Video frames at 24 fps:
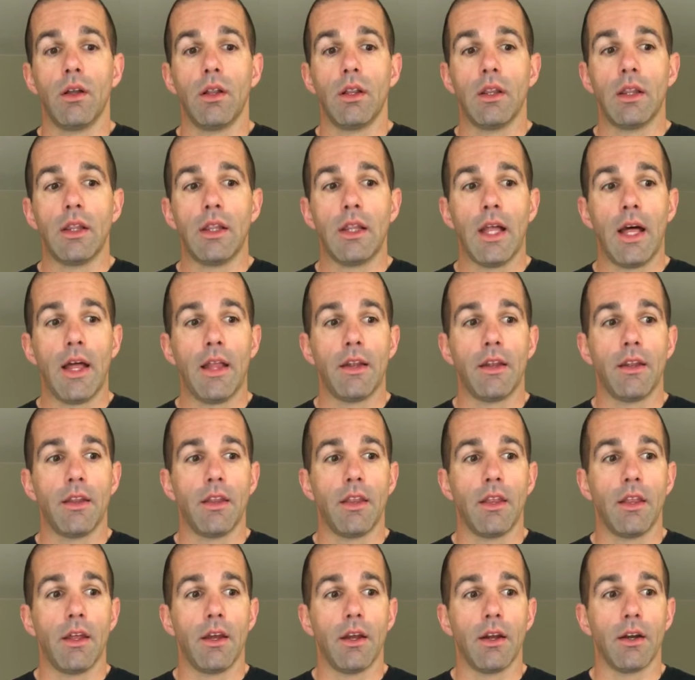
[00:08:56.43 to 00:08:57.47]
let
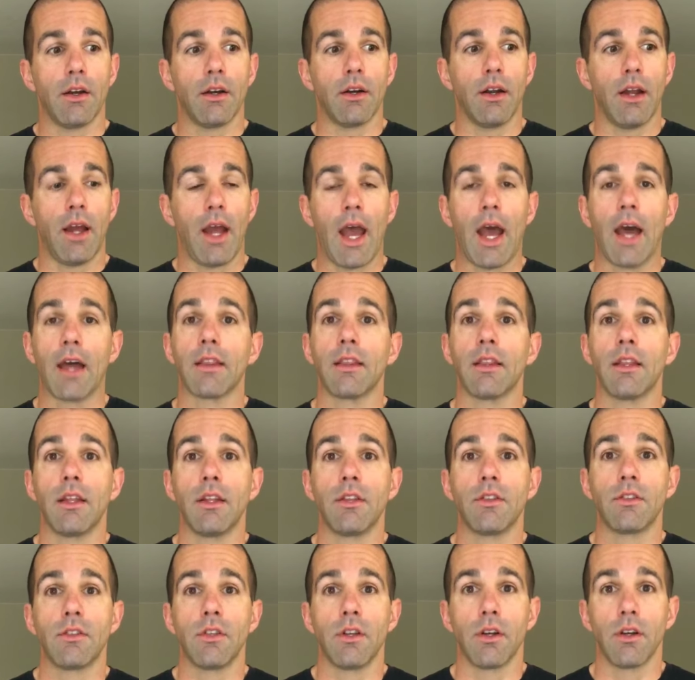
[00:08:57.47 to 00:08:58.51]
their
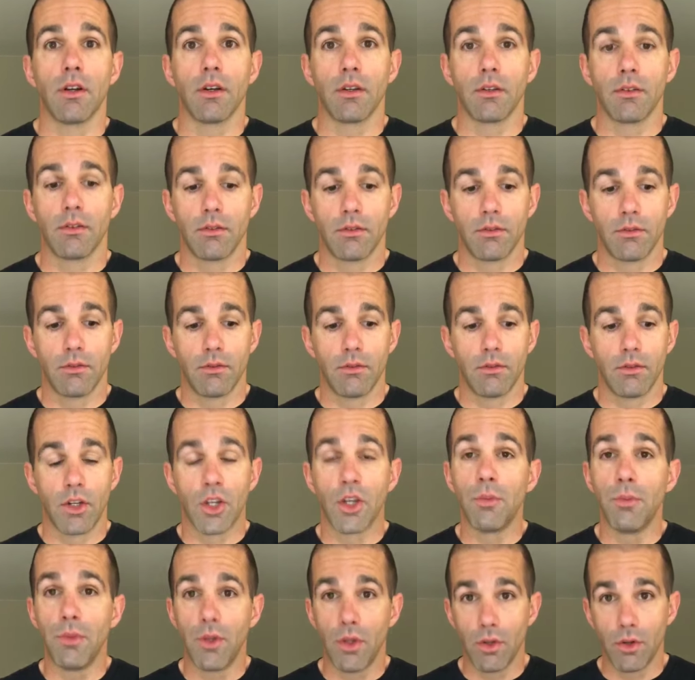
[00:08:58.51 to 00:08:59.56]
athletes, their
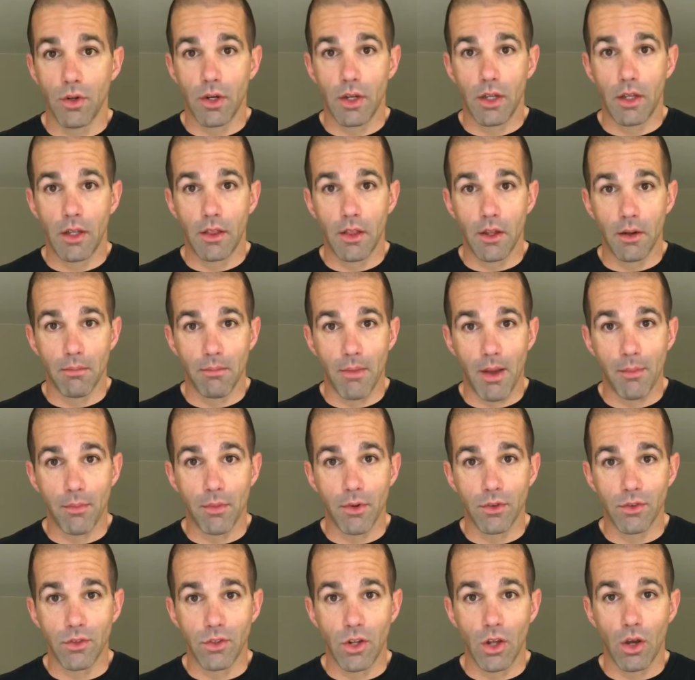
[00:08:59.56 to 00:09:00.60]
community, their
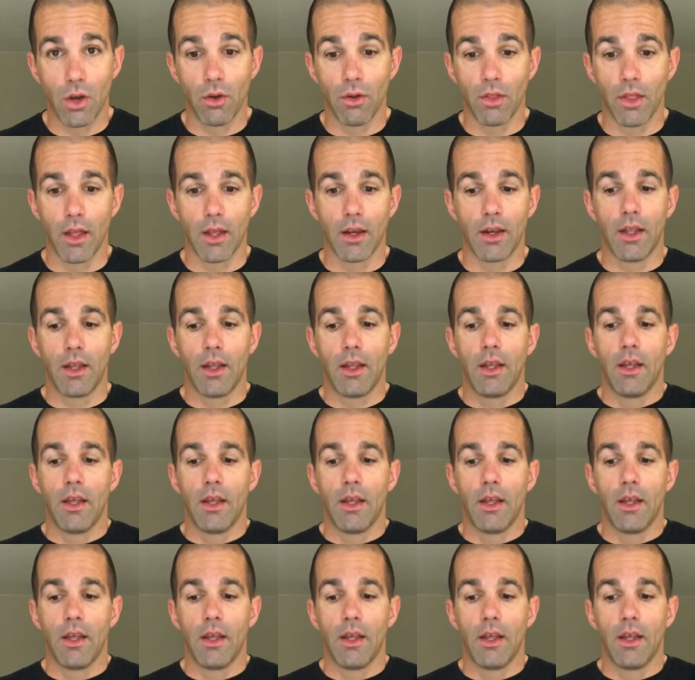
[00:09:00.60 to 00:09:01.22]
members know that